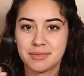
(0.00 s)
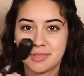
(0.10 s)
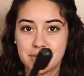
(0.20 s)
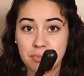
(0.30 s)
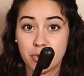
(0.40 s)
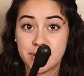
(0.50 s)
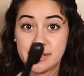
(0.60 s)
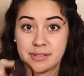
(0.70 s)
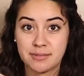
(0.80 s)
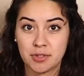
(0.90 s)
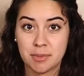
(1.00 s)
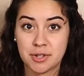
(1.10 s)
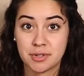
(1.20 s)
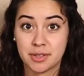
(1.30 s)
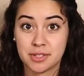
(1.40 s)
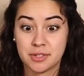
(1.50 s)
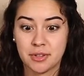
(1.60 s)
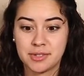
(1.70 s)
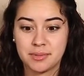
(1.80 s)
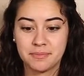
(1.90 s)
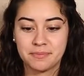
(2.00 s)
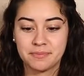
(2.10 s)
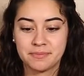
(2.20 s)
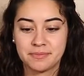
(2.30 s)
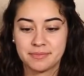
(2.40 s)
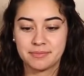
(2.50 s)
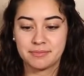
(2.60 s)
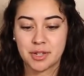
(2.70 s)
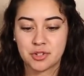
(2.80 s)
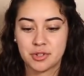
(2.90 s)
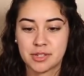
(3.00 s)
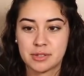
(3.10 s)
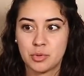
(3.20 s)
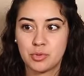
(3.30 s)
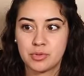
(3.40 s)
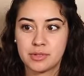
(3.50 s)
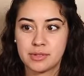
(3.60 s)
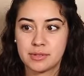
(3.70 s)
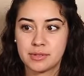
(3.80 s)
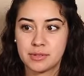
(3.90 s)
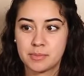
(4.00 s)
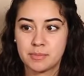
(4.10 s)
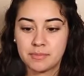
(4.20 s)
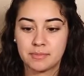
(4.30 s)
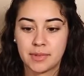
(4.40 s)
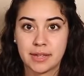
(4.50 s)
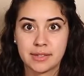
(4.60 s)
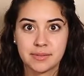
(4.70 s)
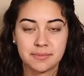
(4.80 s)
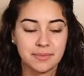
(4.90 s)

These boys for measuring the salt. Measuring spoons, yes.